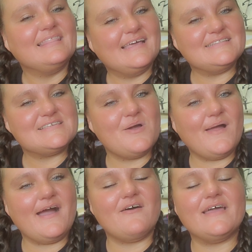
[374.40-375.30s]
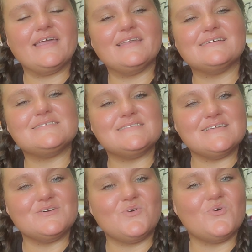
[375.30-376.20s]
Let's go out and
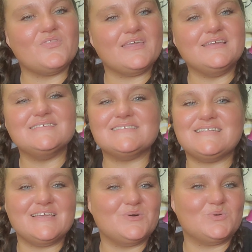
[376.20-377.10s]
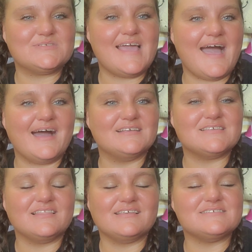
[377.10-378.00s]
steal these deals, guys.
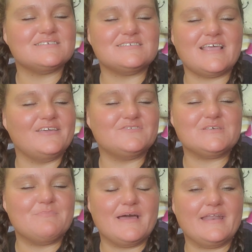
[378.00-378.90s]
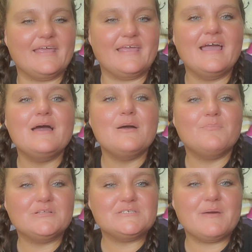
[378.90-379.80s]
Let's save some money,
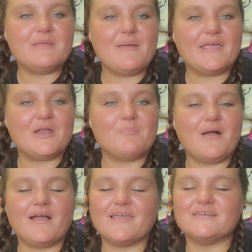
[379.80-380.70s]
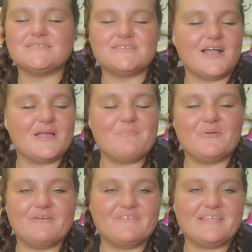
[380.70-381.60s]
put some money back in our pocket, stock up
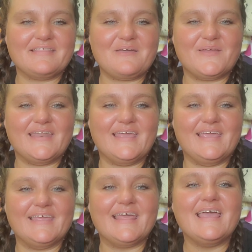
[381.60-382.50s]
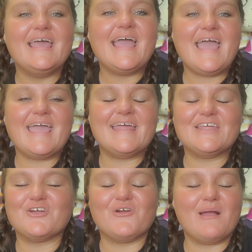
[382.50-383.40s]
on everything that we need,
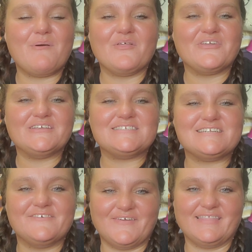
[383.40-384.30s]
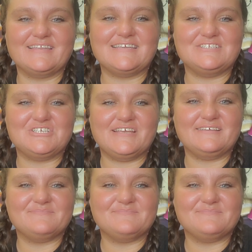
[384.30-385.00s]
and grab all the good stuff at the D G.